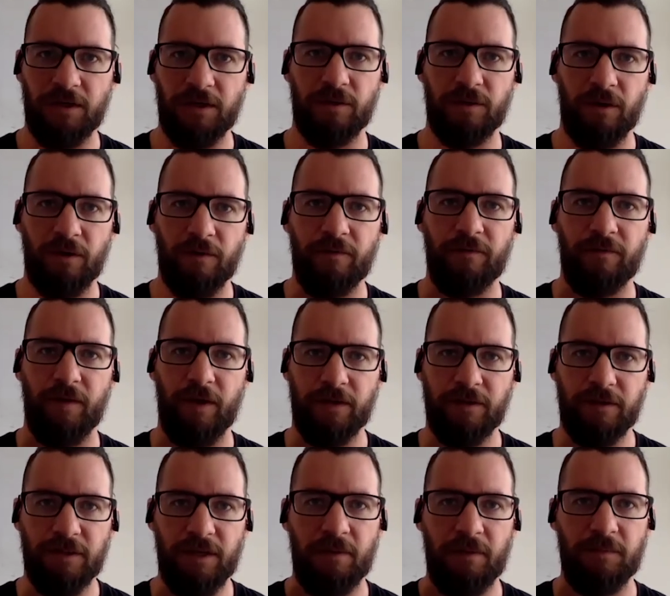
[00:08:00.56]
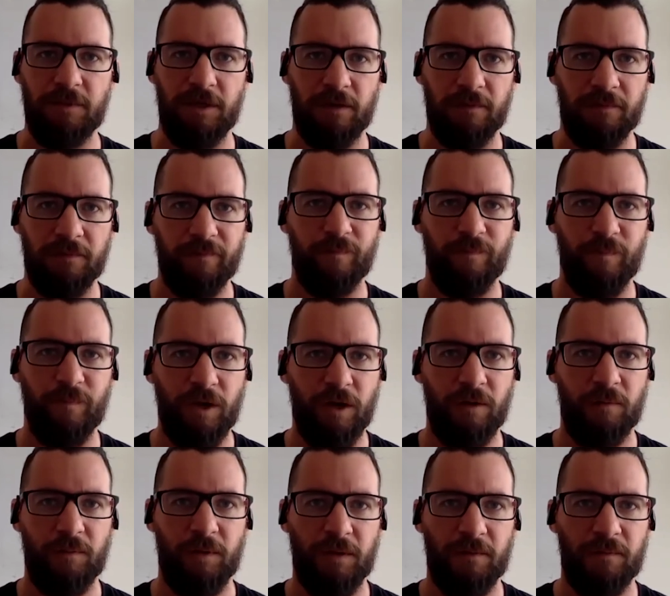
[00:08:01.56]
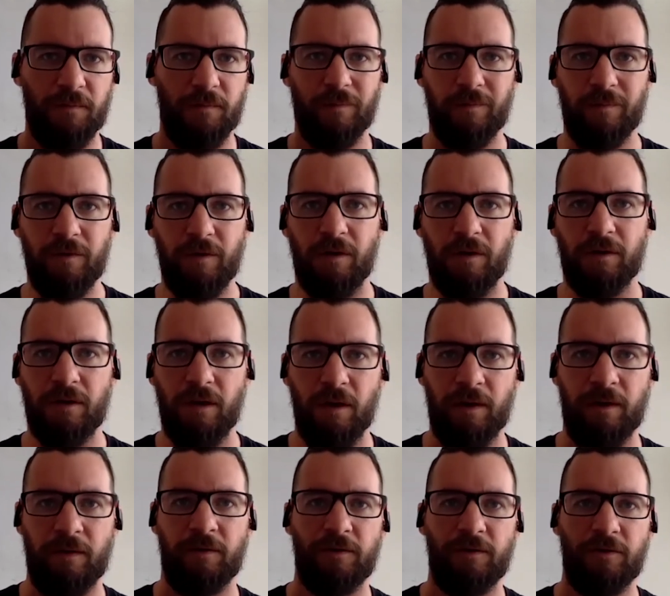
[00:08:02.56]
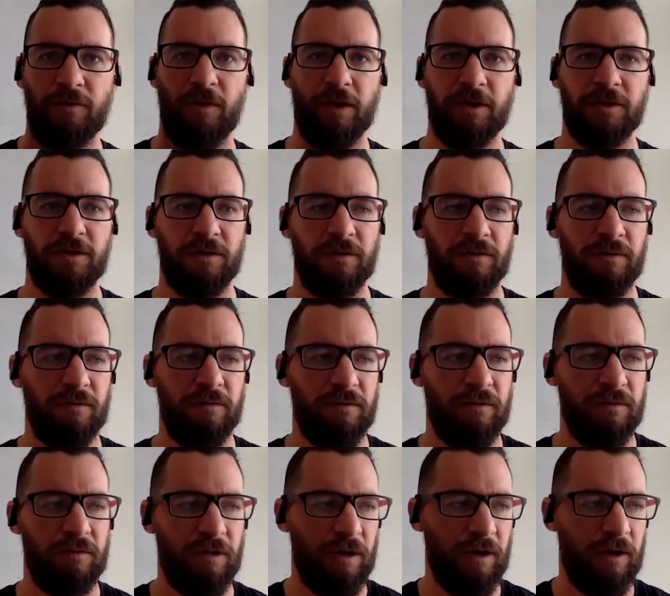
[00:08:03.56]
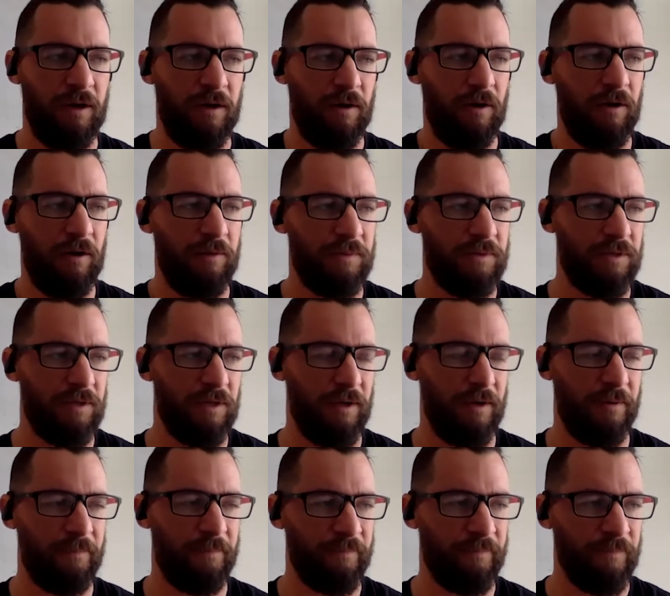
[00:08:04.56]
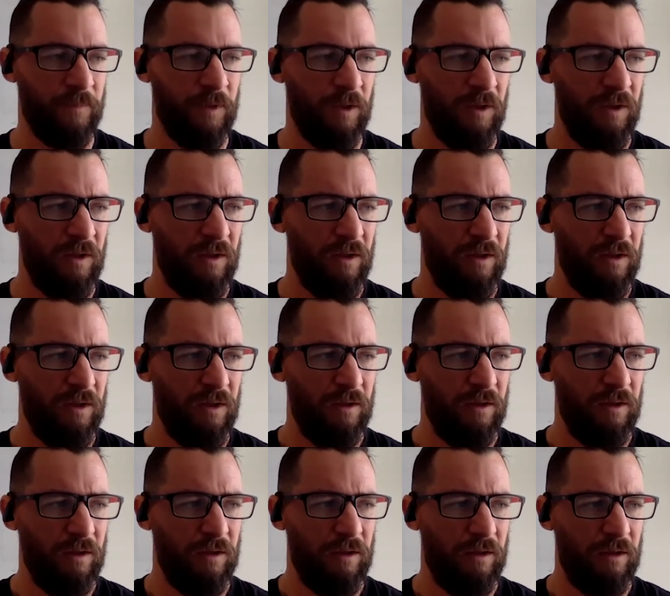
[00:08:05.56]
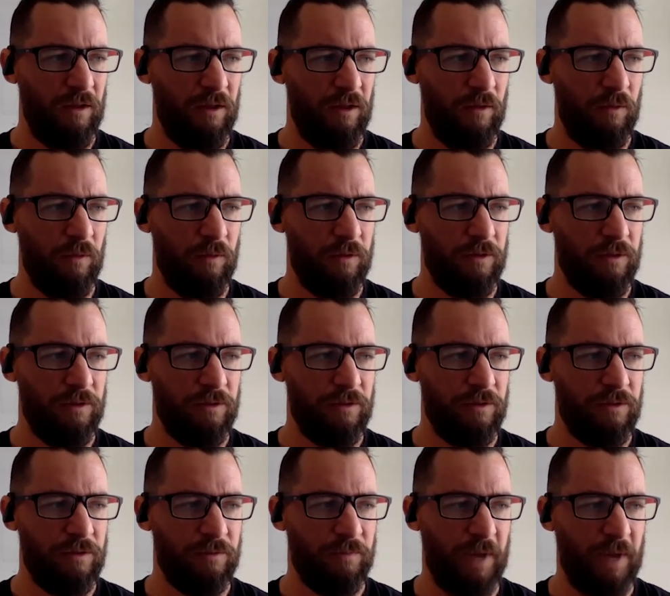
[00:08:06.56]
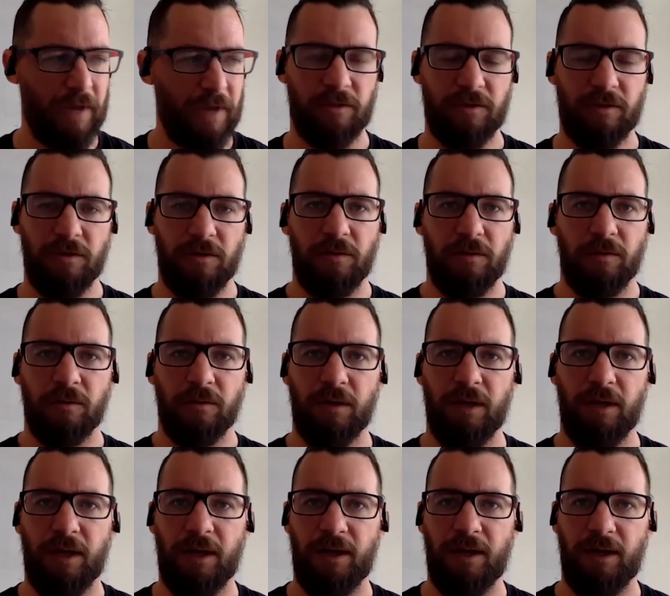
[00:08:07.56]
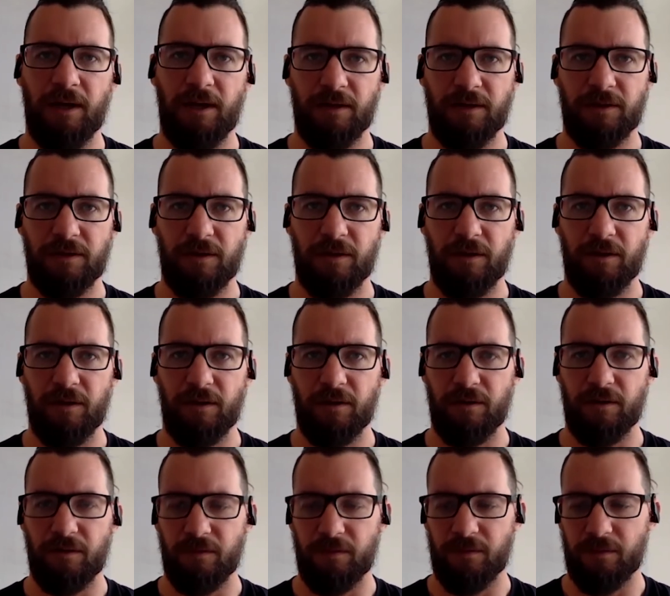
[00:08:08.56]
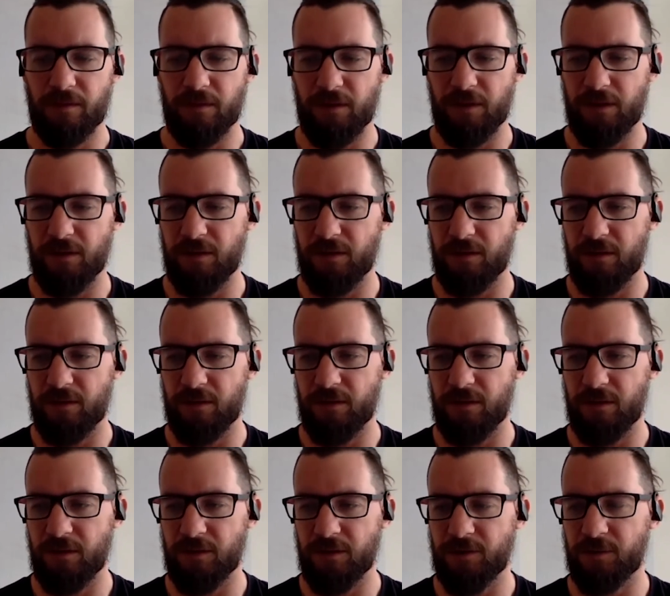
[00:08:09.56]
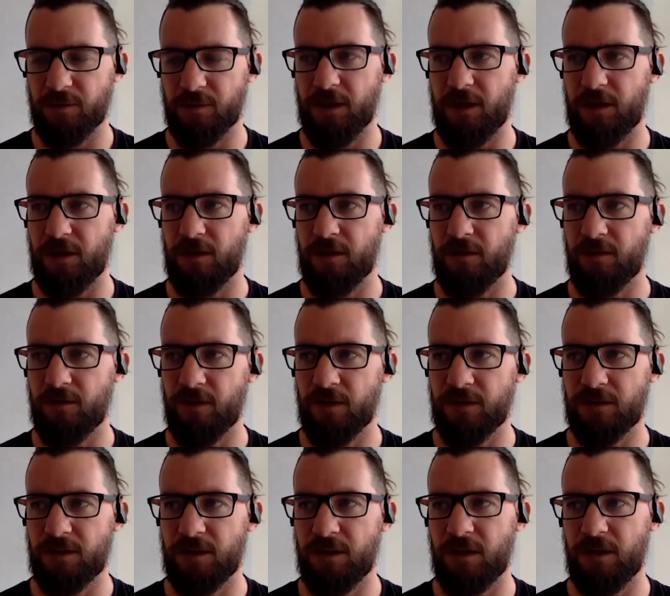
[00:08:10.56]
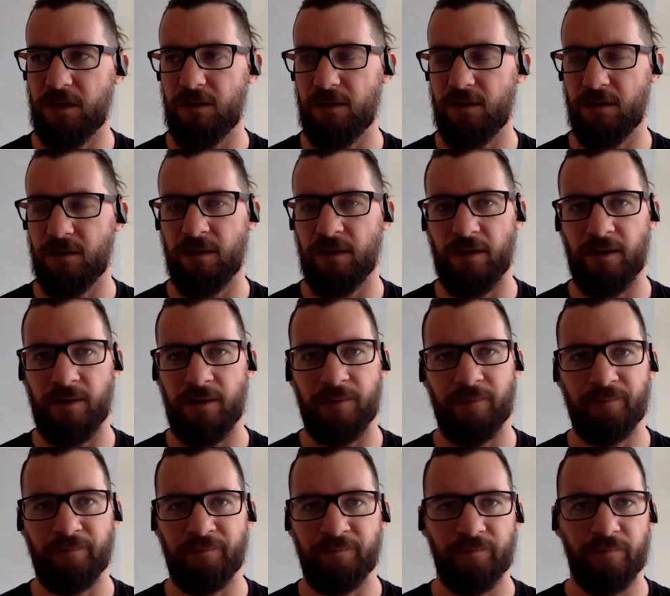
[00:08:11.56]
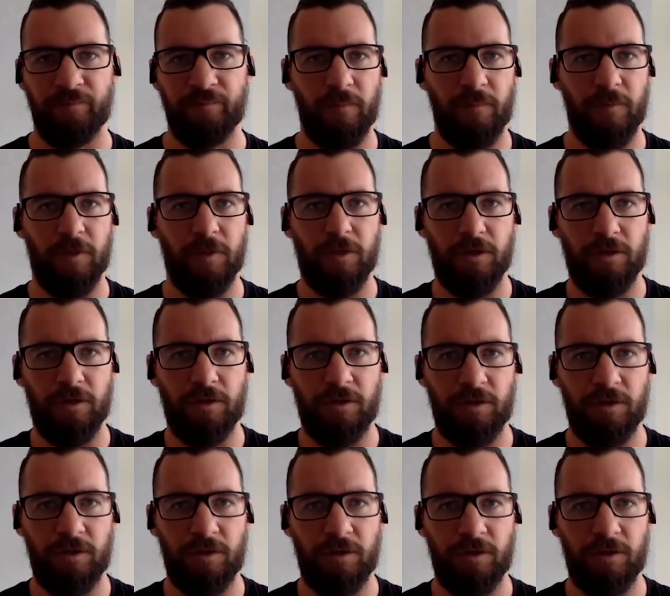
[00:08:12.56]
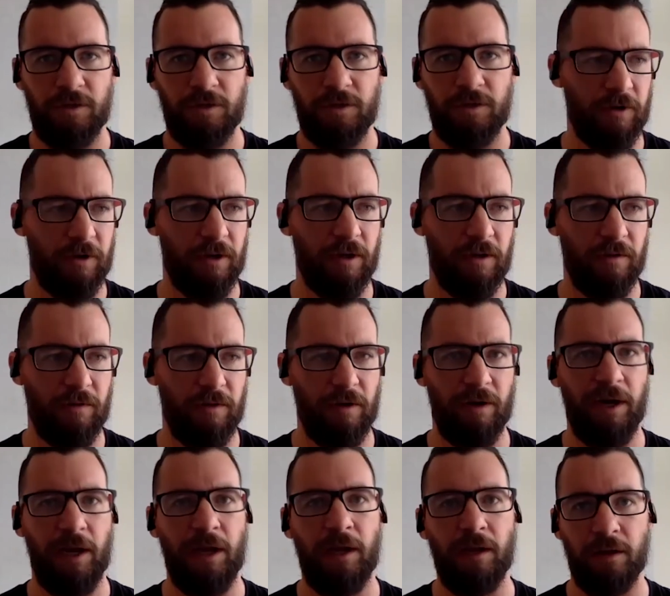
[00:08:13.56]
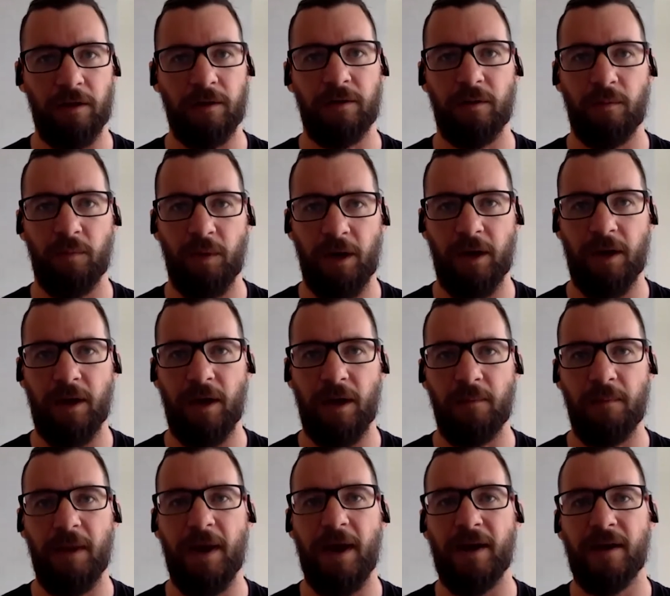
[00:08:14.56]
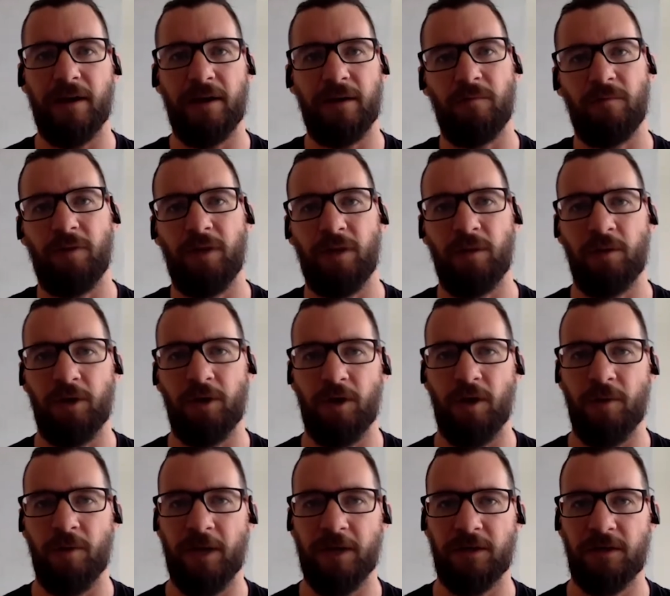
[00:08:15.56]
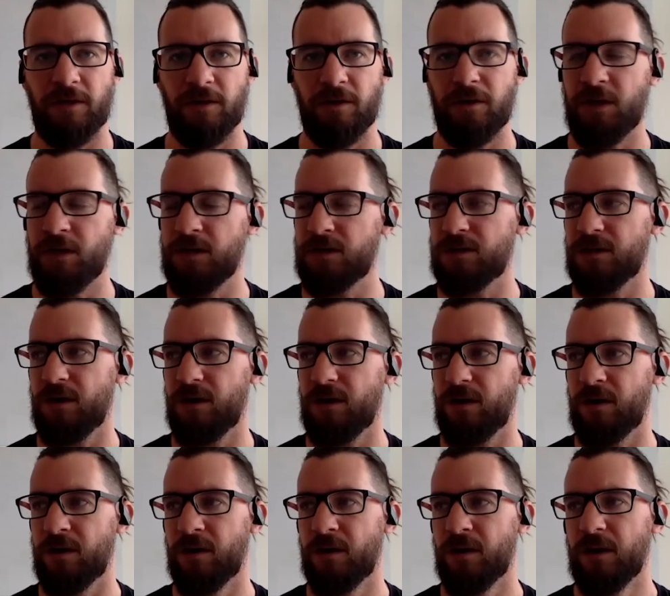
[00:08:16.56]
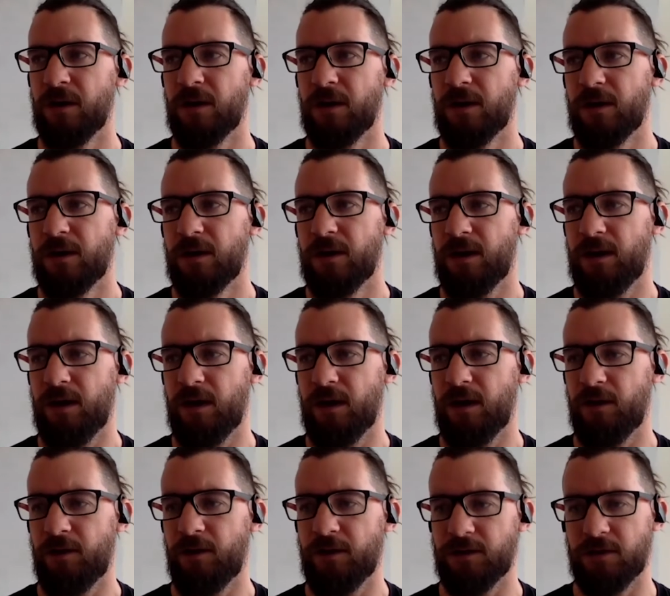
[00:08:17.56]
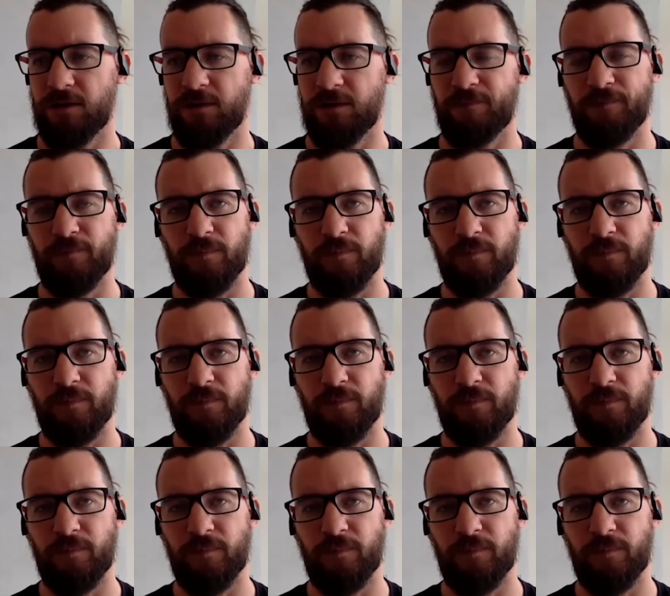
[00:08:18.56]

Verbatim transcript: sort of it seemed to you know be not going in the direction that I'd hoped um, it was back to school uh, so I I dropped out of university um, to, to pursue my cricket career in England. And when I came back, I didn't really want to go back to uni. So uh, there's a, hmm.